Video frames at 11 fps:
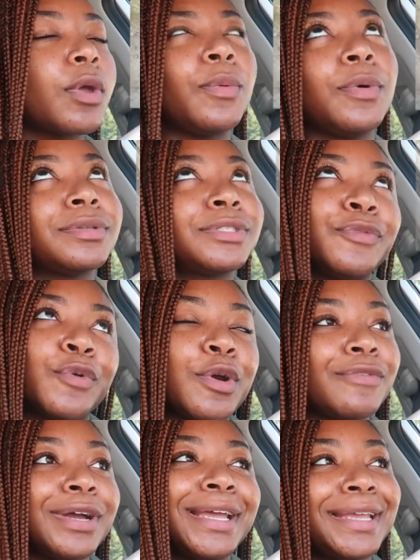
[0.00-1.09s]
well,
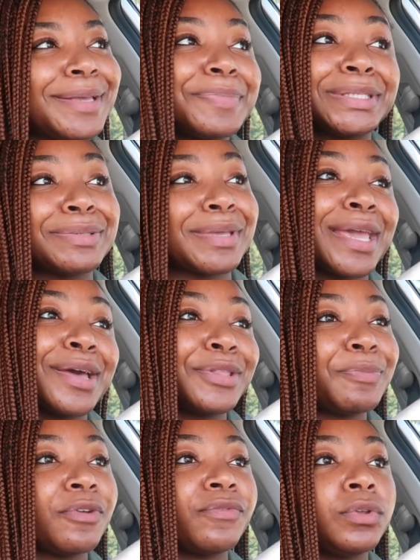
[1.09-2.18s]
Sephora, and give me some
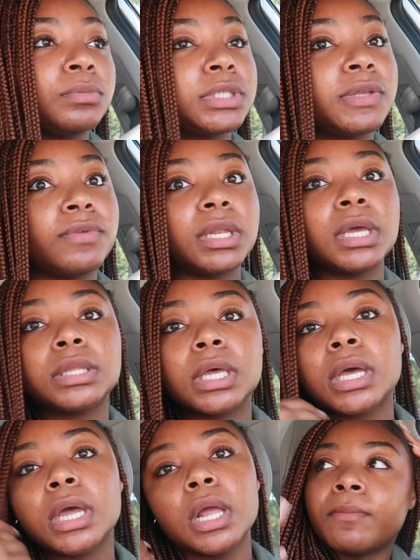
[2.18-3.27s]
Kayali perfumes, the vanilla.